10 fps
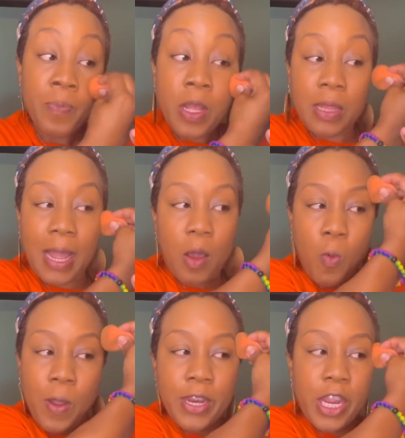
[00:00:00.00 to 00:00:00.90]
Like,
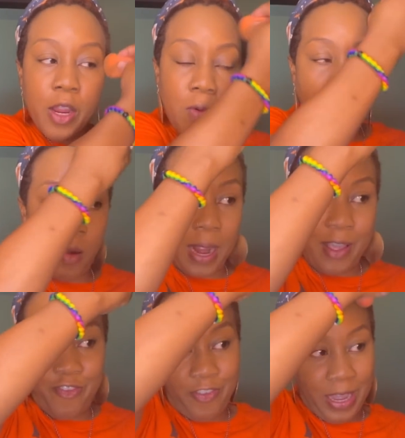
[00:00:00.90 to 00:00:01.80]
when you are a
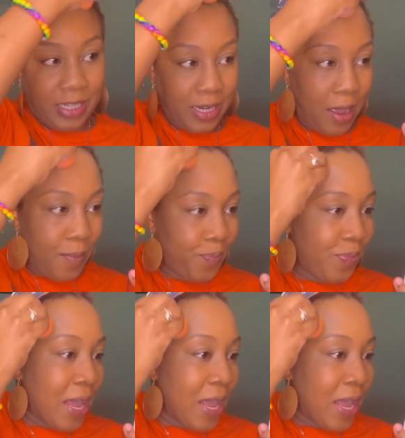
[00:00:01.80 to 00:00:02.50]
victim,